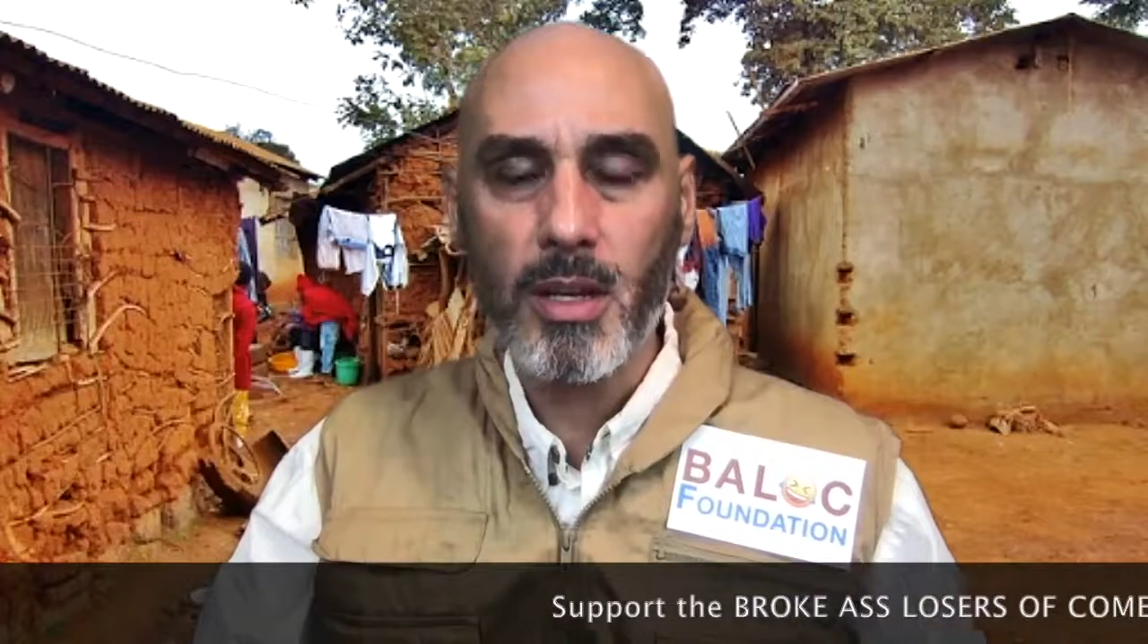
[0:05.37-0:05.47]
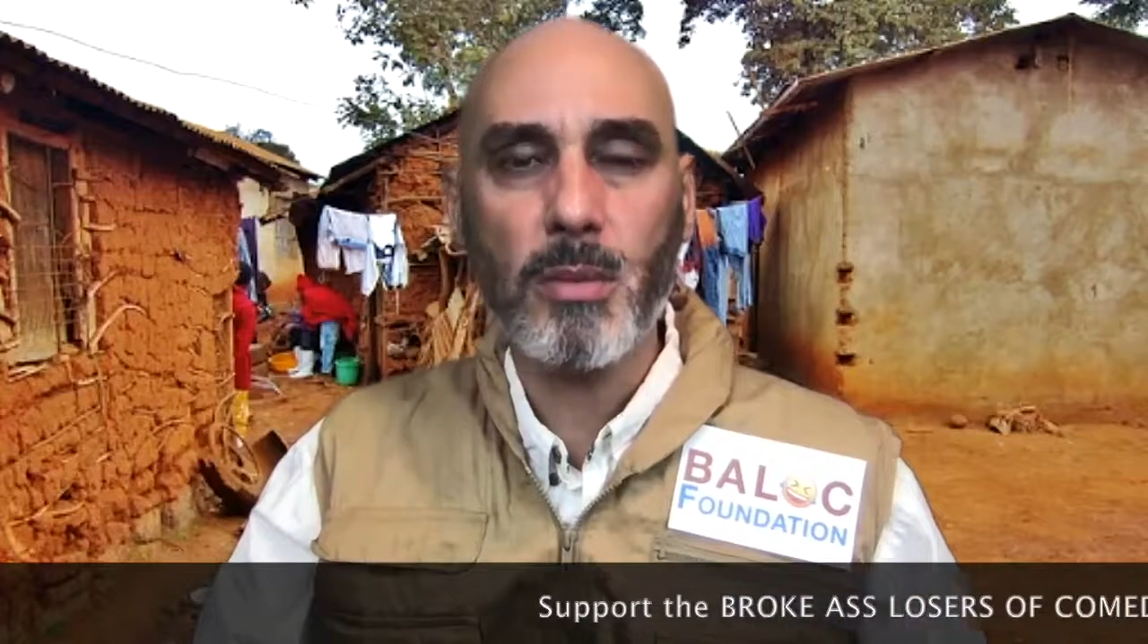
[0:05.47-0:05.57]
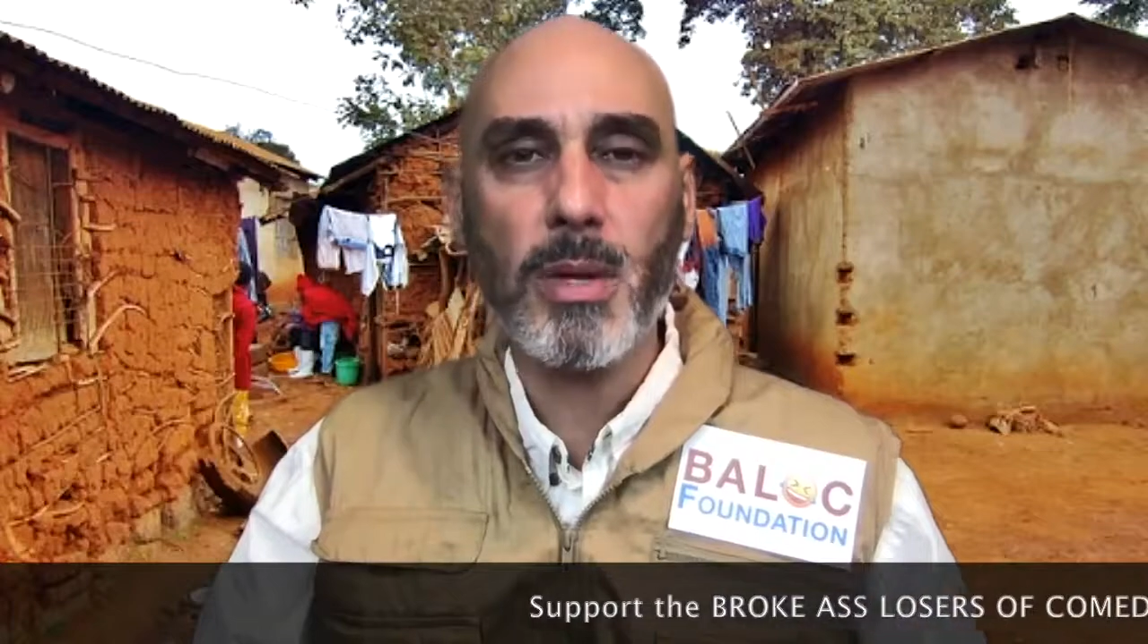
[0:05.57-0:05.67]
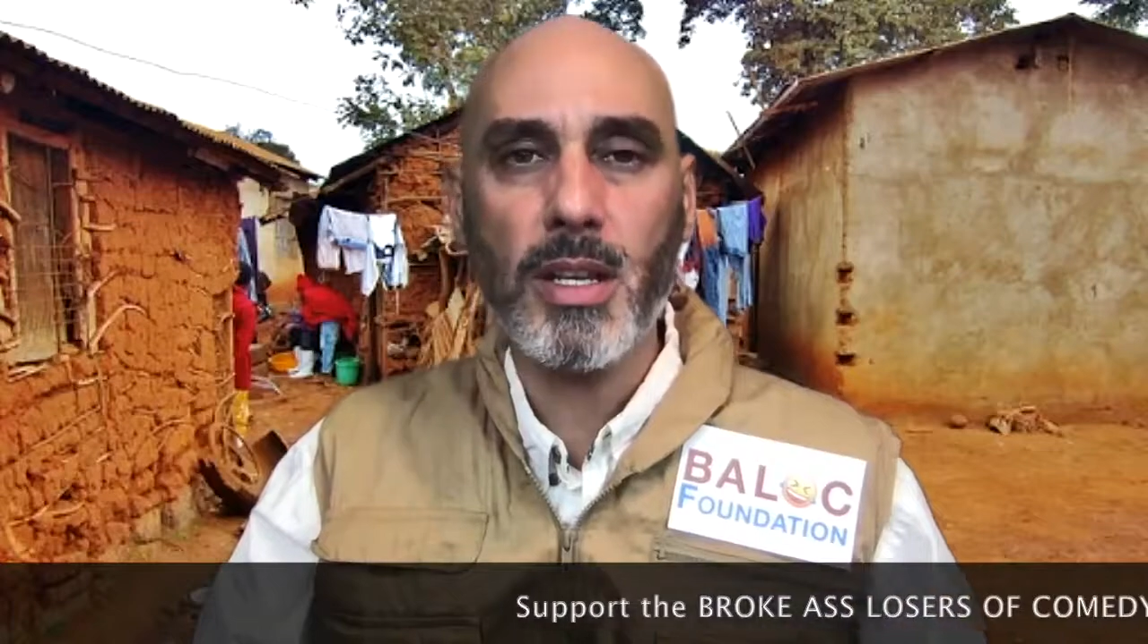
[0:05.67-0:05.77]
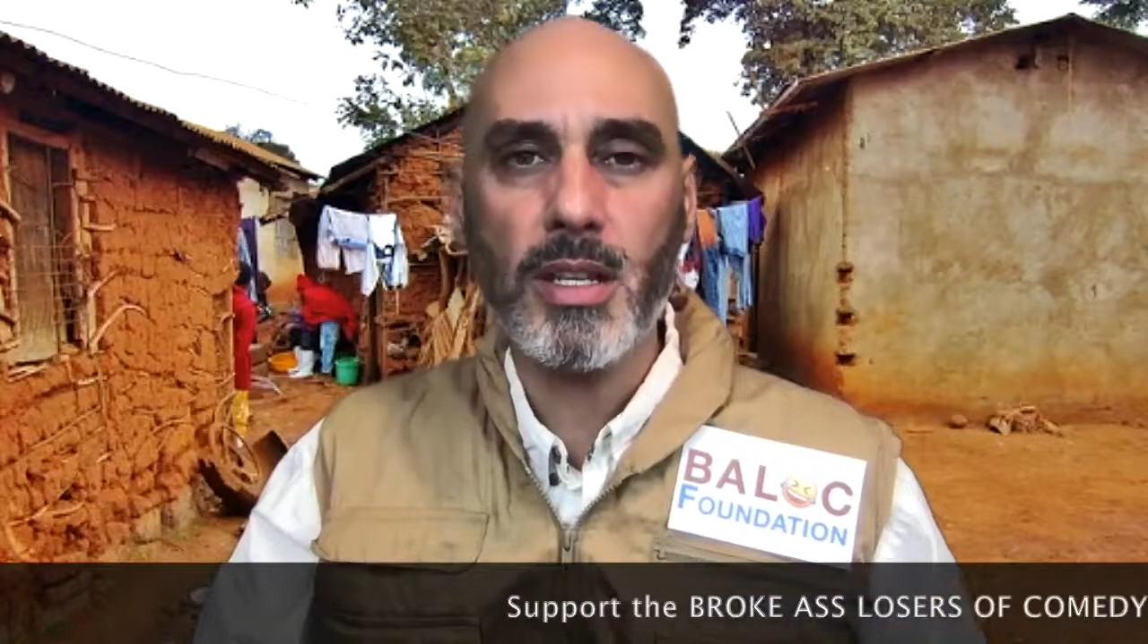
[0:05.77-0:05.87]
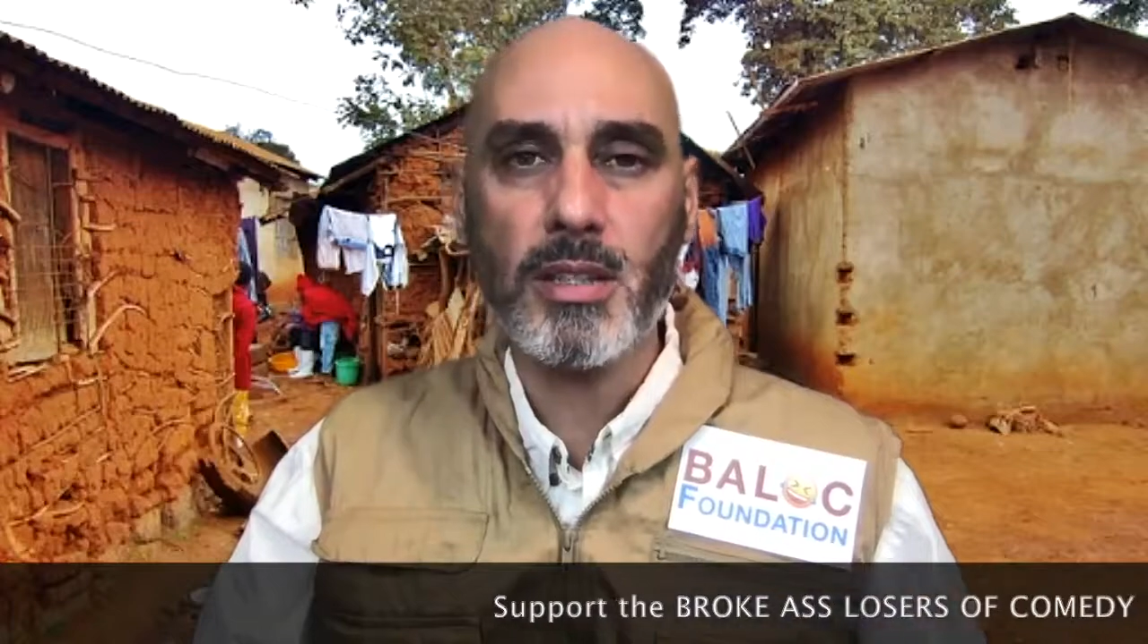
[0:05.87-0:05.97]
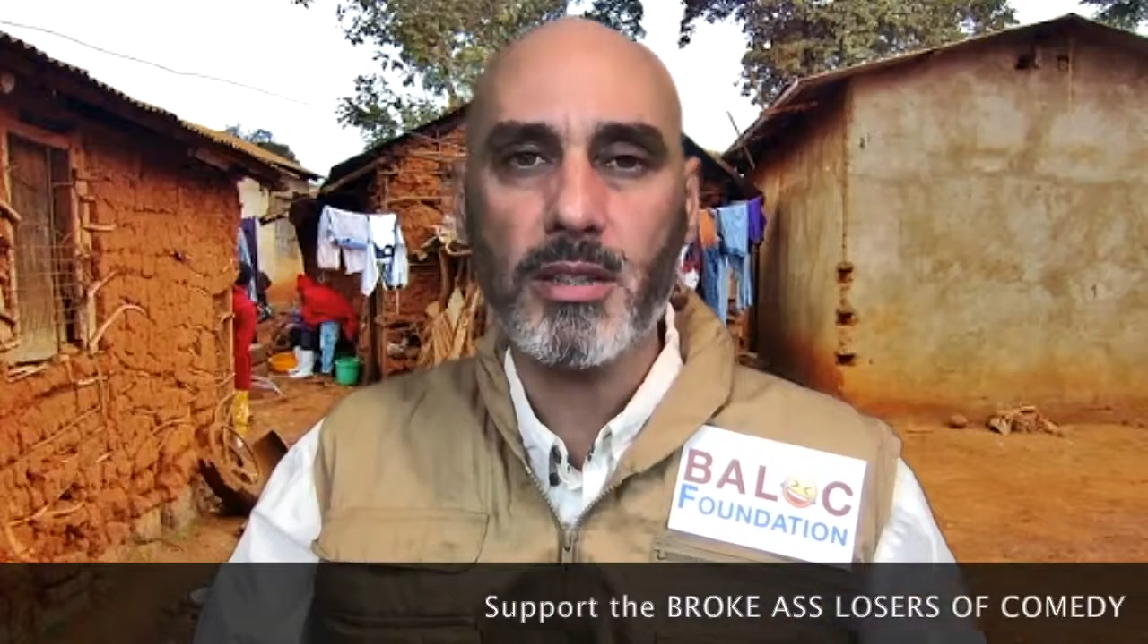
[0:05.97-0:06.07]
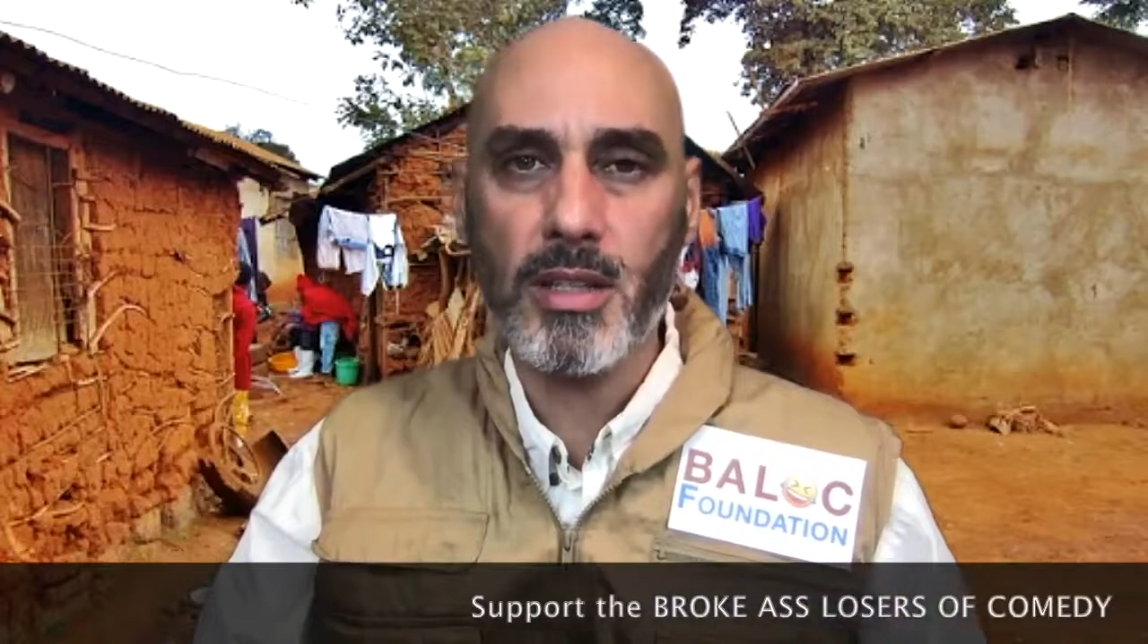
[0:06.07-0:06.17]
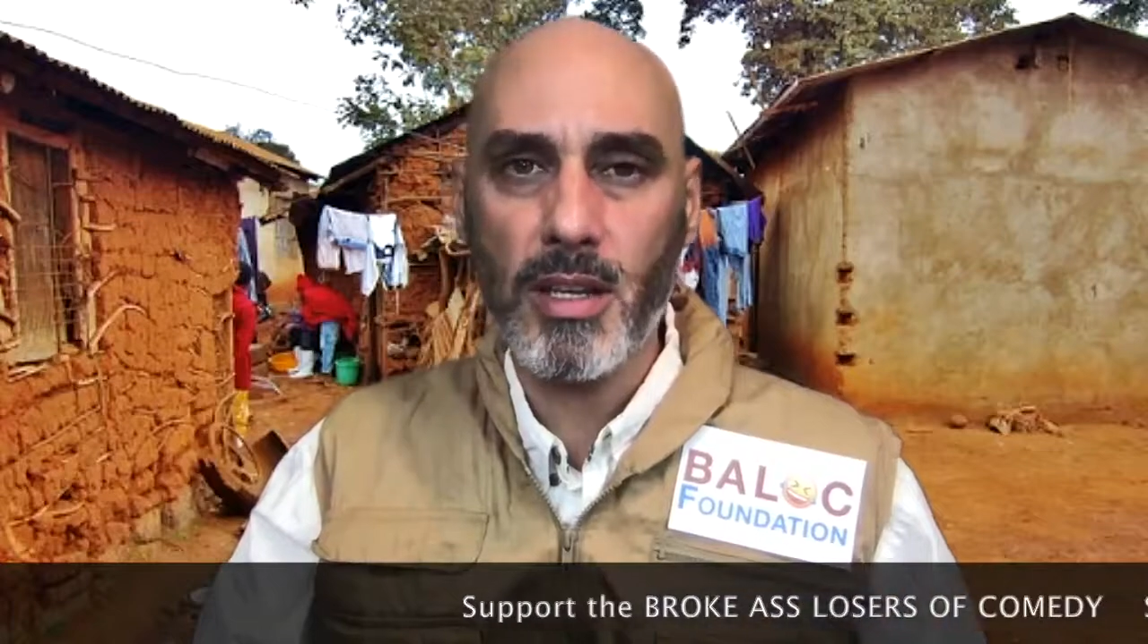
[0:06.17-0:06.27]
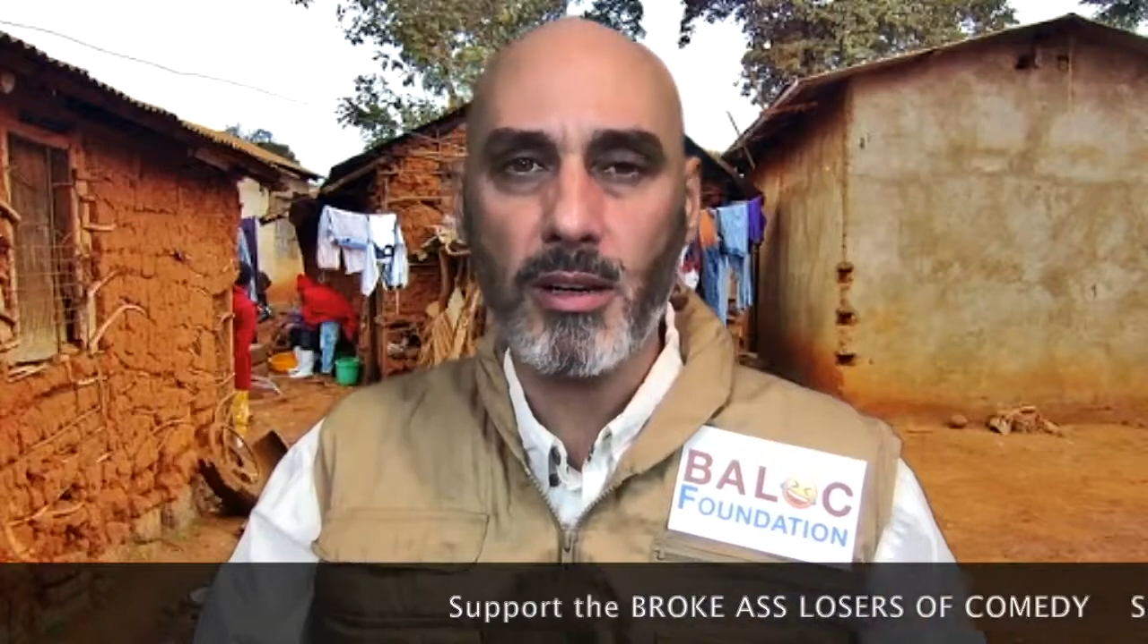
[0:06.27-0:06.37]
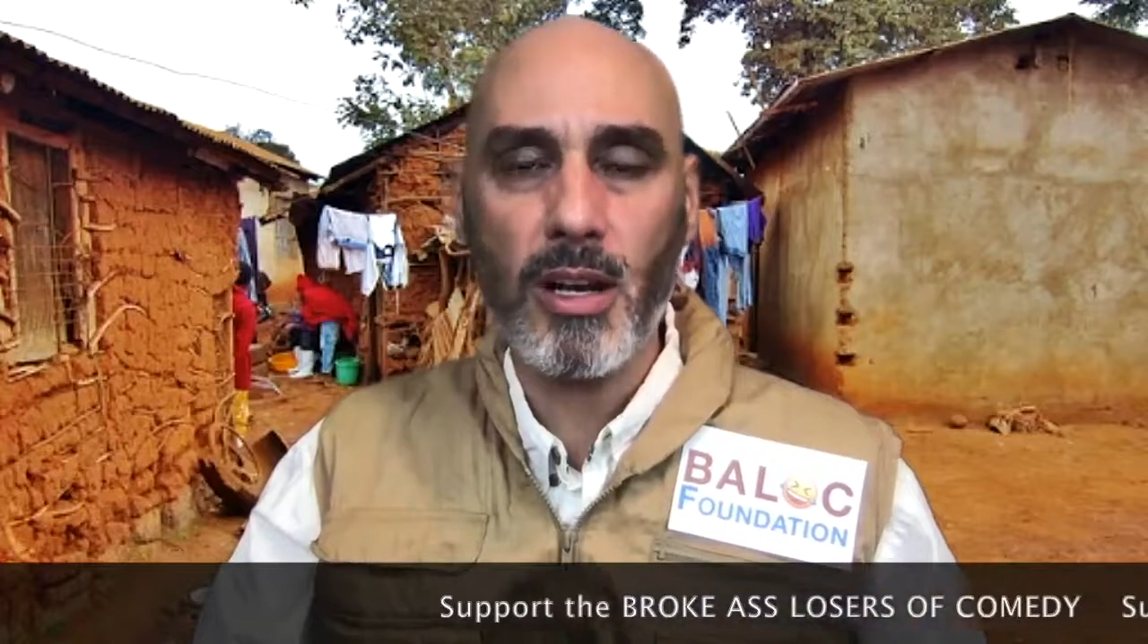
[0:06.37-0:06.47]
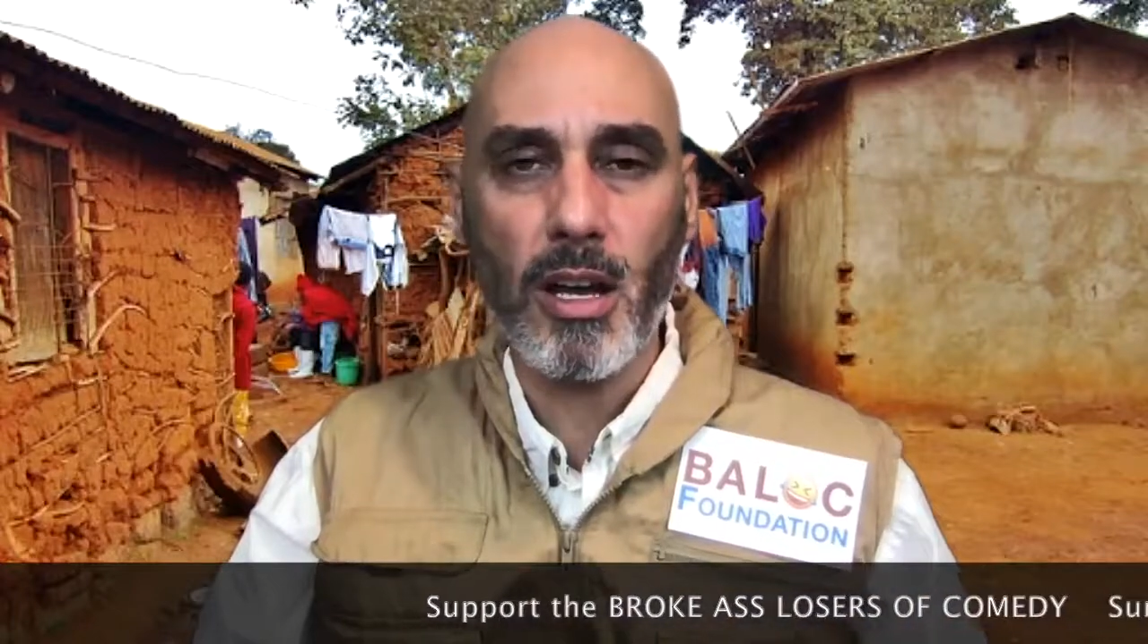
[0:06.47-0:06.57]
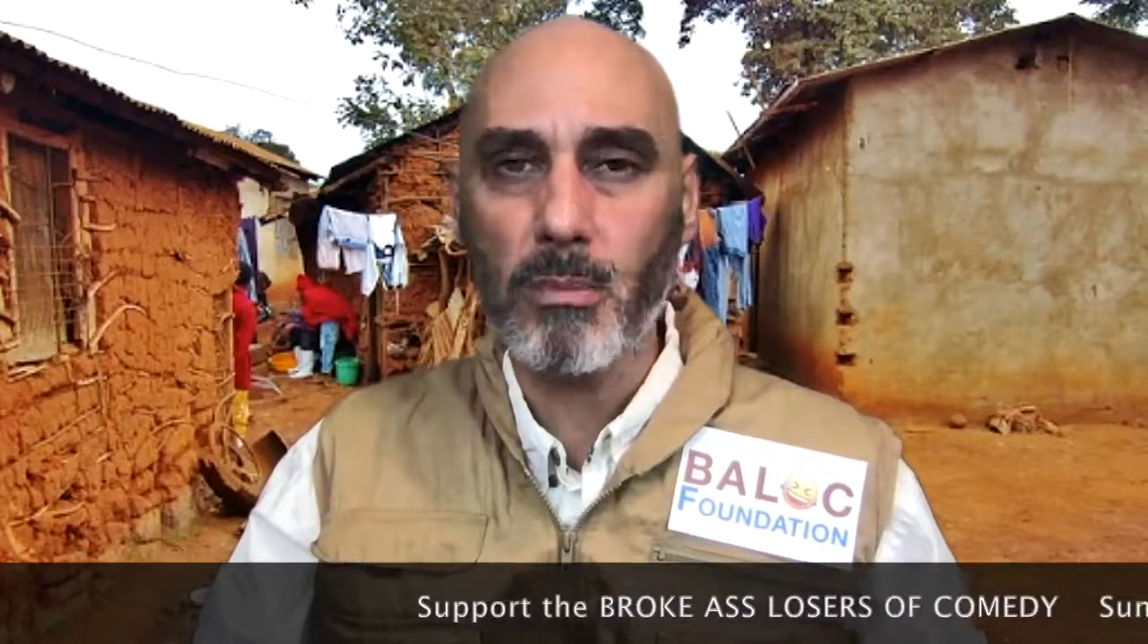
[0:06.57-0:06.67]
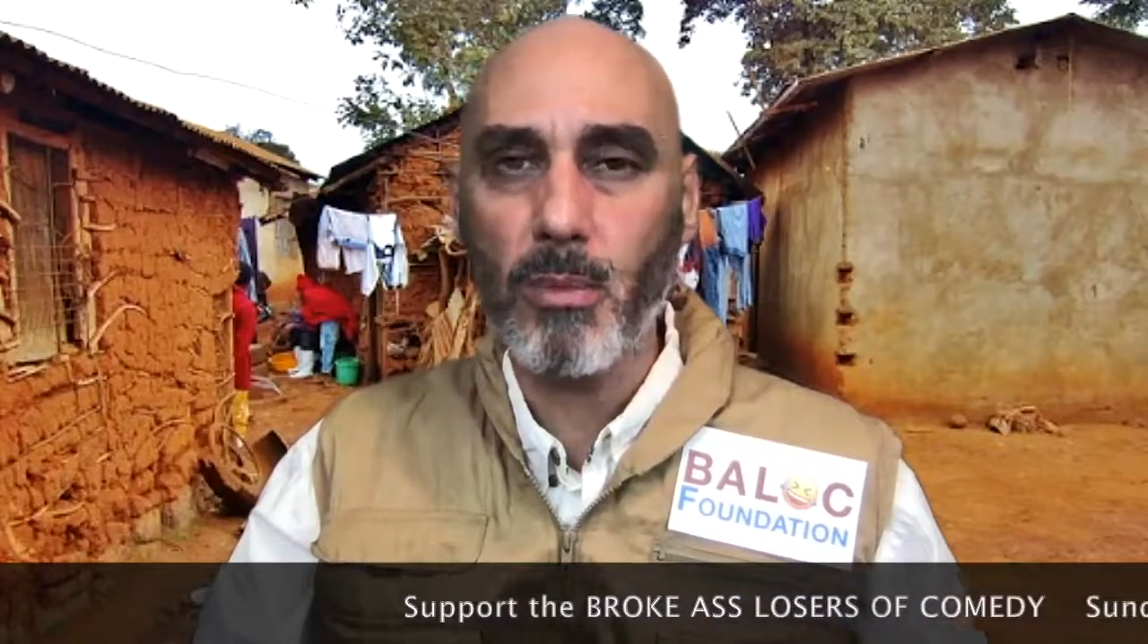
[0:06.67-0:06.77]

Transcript: comedians need our help